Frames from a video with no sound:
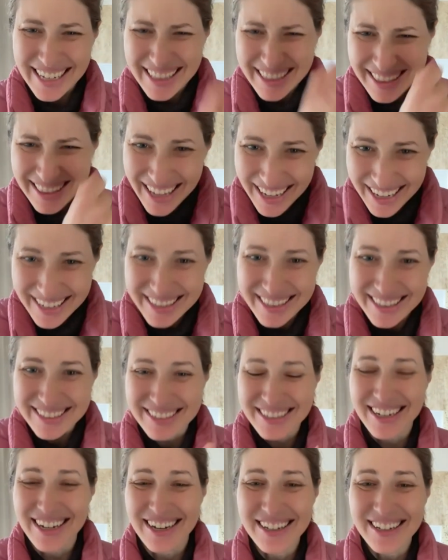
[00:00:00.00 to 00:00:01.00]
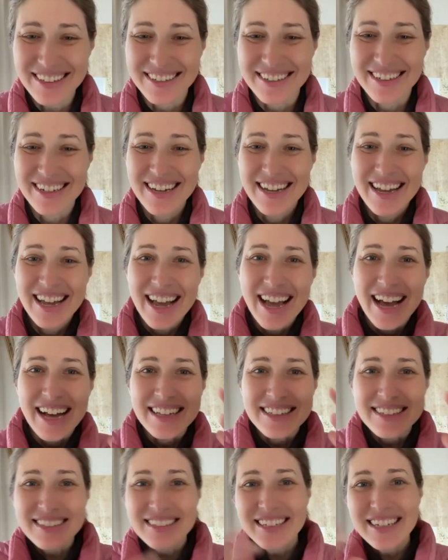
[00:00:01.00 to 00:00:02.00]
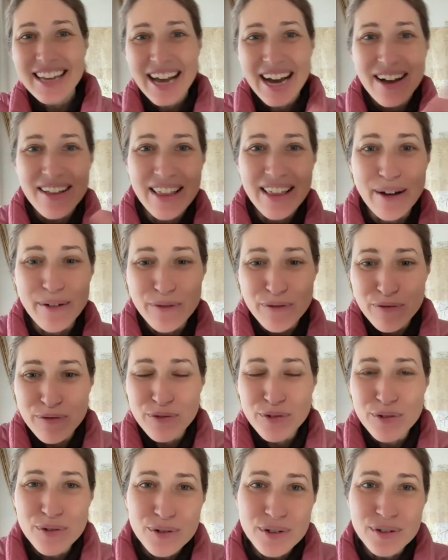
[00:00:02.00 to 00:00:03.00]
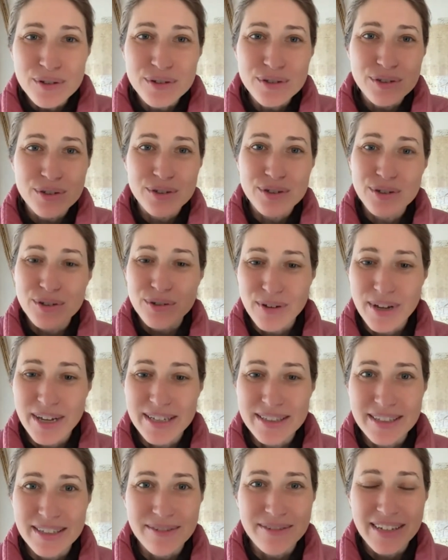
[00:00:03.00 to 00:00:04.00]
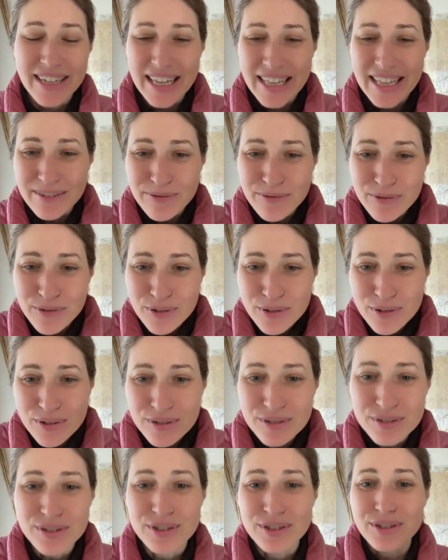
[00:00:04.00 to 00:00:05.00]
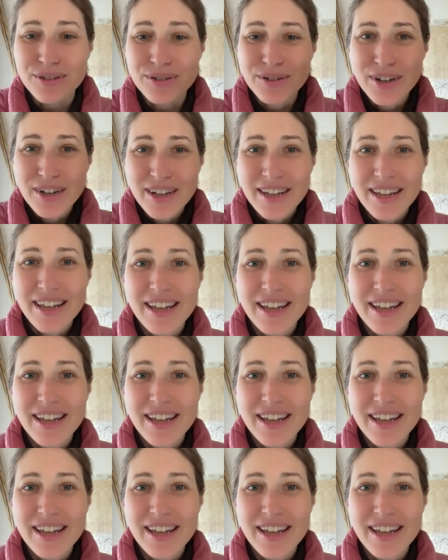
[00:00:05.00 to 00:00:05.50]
I like this color, and see how that fuels your creativity and fuels you